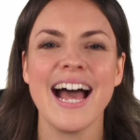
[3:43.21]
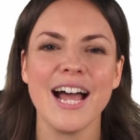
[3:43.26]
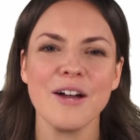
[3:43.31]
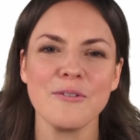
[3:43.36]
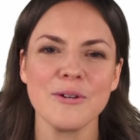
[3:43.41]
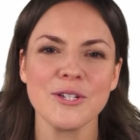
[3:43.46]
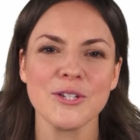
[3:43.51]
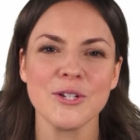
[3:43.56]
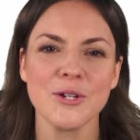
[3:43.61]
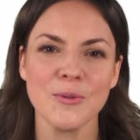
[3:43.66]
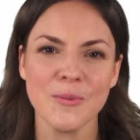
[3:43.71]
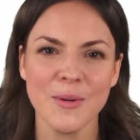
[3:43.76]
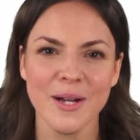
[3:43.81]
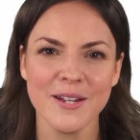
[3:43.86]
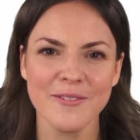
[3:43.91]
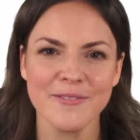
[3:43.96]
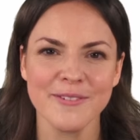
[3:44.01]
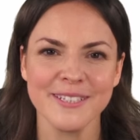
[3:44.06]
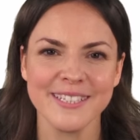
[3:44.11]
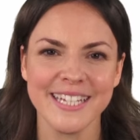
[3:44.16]
I wish you a
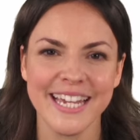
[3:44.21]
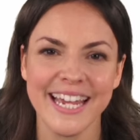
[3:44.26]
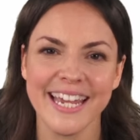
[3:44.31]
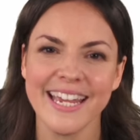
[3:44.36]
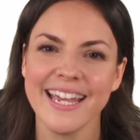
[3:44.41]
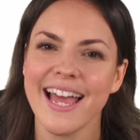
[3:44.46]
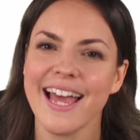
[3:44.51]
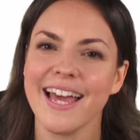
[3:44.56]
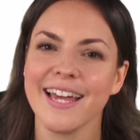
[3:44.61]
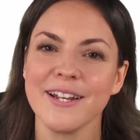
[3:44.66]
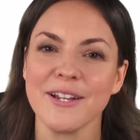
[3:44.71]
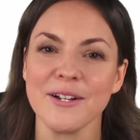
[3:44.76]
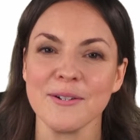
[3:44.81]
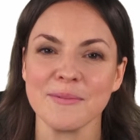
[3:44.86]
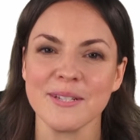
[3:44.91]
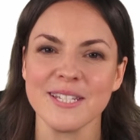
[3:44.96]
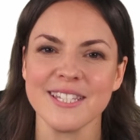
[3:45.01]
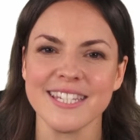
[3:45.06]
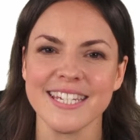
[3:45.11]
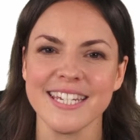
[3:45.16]
wonderful day and
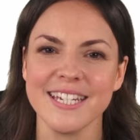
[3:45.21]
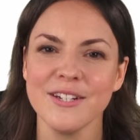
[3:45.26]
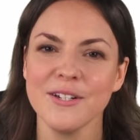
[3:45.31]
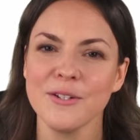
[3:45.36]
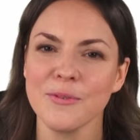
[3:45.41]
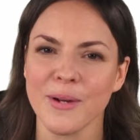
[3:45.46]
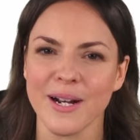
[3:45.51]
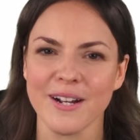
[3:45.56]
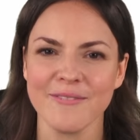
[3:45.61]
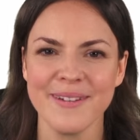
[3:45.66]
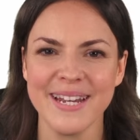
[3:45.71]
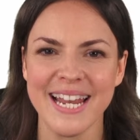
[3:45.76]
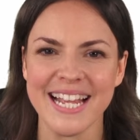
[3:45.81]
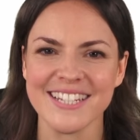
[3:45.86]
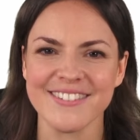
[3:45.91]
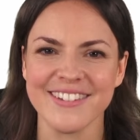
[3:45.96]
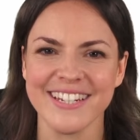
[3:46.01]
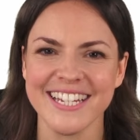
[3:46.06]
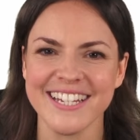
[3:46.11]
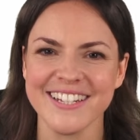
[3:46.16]
hope to see you in one of my
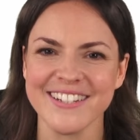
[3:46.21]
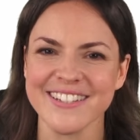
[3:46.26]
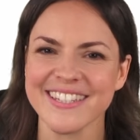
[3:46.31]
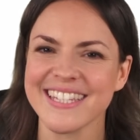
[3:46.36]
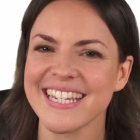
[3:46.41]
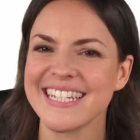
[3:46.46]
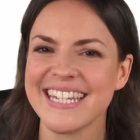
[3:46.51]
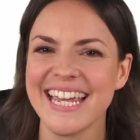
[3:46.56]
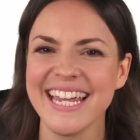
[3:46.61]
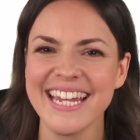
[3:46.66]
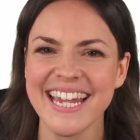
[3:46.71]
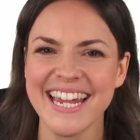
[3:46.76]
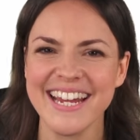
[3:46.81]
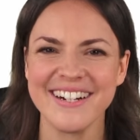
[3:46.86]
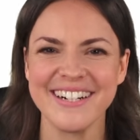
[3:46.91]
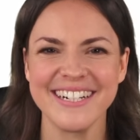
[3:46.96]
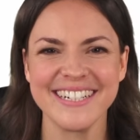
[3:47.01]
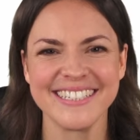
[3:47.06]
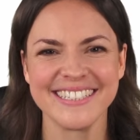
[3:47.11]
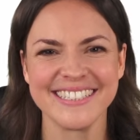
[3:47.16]
next videos. Take
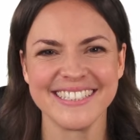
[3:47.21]
care!